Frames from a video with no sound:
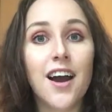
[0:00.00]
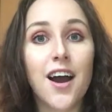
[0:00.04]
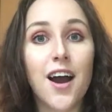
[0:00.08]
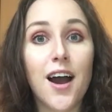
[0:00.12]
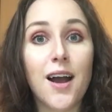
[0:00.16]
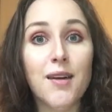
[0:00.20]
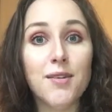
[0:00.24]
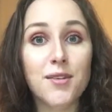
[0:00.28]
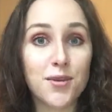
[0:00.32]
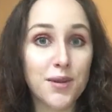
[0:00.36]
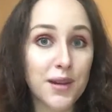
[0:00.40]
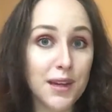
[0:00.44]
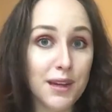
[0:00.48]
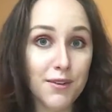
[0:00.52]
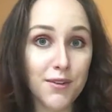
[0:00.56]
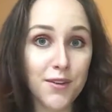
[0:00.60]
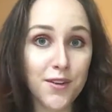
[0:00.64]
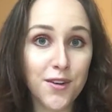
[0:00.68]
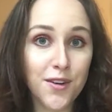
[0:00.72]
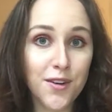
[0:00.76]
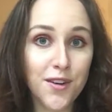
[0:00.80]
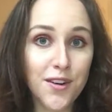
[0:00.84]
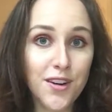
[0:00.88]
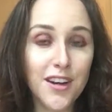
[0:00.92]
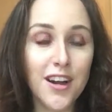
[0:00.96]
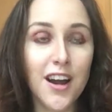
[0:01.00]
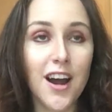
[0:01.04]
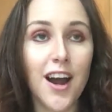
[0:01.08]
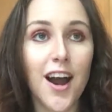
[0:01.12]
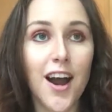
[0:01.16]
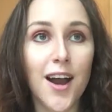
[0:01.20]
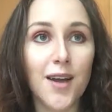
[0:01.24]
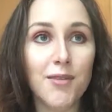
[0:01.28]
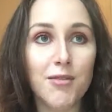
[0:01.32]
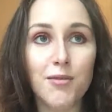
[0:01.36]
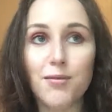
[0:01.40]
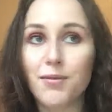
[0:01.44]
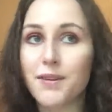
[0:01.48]
I'm 24.
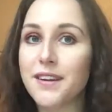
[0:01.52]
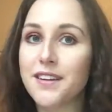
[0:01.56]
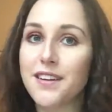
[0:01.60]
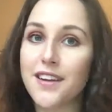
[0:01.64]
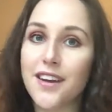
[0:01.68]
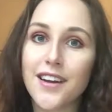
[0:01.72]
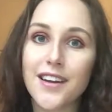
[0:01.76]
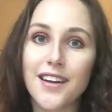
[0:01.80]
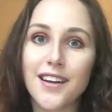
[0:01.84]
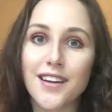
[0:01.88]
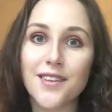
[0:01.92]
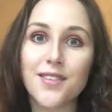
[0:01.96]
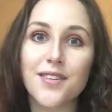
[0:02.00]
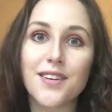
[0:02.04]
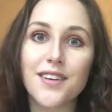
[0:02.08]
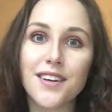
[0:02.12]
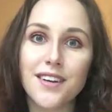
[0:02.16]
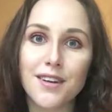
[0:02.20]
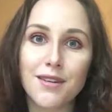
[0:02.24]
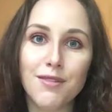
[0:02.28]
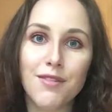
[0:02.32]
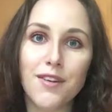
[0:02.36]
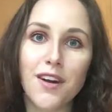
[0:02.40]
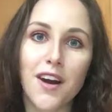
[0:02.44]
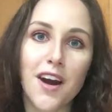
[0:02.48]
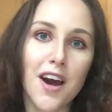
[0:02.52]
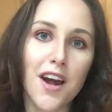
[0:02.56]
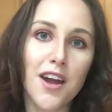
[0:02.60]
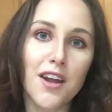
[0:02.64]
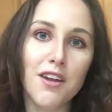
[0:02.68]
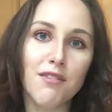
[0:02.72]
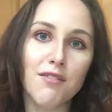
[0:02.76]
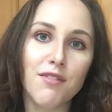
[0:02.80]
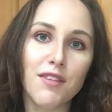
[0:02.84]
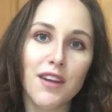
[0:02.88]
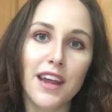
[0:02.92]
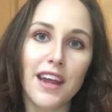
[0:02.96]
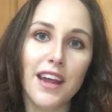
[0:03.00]
I will be turning
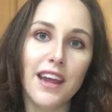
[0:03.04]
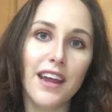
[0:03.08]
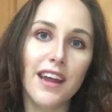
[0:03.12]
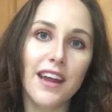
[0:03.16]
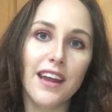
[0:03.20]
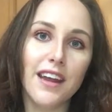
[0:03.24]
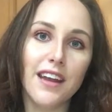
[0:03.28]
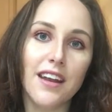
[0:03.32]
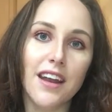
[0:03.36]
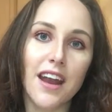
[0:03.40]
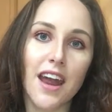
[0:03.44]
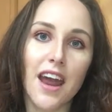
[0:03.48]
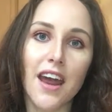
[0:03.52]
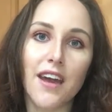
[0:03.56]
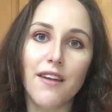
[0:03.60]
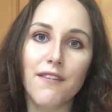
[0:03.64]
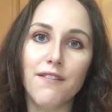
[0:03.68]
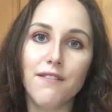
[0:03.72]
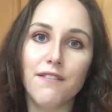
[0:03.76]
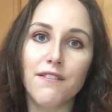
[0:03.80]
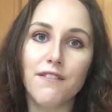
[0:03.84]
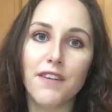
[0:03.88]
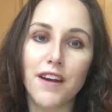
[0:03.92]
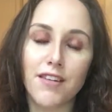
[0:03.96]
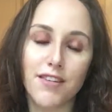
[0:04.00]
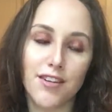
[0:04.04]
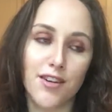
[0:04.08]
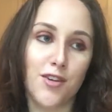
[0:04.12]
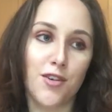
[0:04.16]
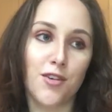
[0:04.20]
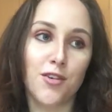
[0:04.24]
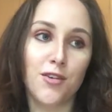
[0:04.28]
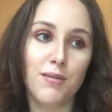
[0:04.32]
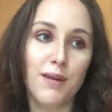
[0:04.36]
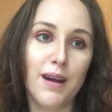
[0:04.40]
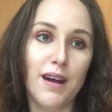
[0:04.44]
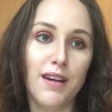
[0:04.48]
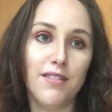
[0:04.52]
25 in a very
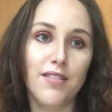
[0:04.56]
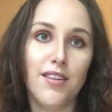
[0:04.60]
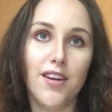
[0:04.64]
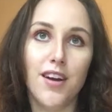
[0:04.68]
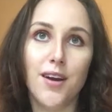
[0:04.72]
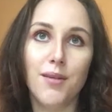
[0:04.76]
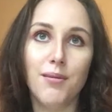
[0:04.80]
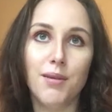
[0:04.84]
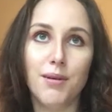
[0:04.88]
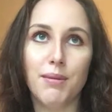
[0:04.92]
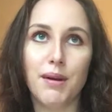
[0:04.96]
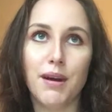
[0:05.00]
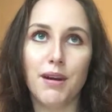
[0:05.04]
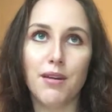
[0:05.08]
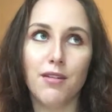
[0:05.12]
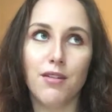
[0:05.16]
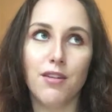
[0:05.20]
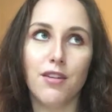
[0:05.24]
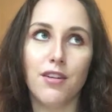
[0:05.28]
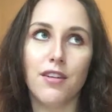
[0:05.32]
short amount of time, in about,